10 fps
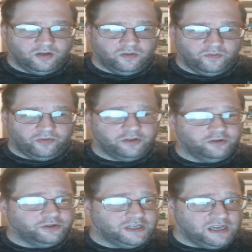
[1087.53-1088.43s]

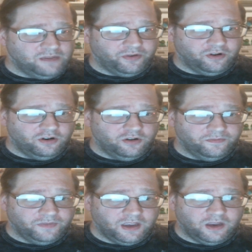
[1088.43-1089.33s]
Brother's Keeper,
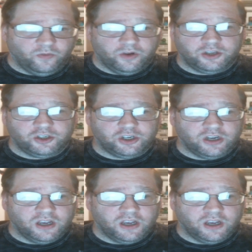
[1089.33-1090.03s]
in which